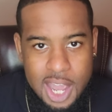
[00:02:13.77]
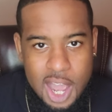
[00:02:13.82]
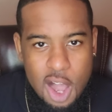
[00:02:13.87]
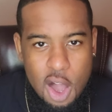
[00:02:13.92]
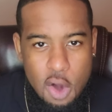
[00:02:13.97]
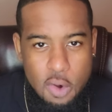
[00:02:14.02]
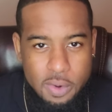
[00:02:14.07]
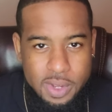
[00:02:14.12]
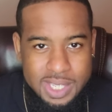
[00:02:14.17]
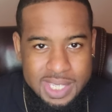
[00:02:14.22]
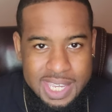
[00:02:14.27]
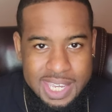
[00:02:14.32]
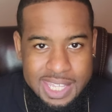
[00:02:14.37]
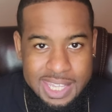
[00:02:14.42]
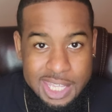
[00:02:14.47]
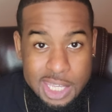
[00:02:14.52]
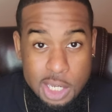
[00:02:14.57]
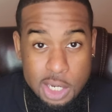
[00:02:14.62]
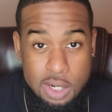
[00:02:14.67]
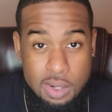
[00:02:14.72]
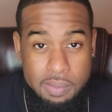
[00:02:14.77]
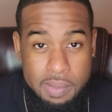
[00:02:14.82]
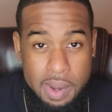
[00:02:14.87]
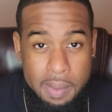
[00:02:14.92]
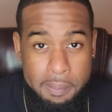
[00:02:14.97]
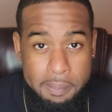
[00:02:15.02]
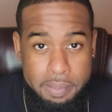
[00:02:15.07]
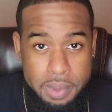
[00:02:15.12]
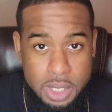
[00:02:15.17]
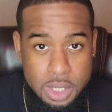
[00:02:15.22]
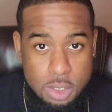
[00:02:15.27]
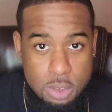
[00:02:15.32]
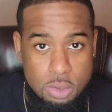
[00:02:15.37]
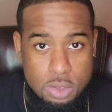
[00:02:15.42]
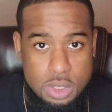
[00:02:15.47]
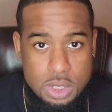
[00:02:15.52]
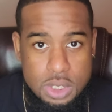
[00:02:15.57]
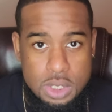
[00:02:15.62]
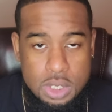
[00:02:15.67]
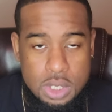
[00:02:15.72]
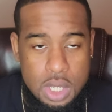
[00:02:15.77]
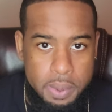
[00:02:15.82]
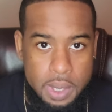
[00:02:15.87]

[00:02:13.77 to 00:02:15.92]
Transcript: I always had that under my belt.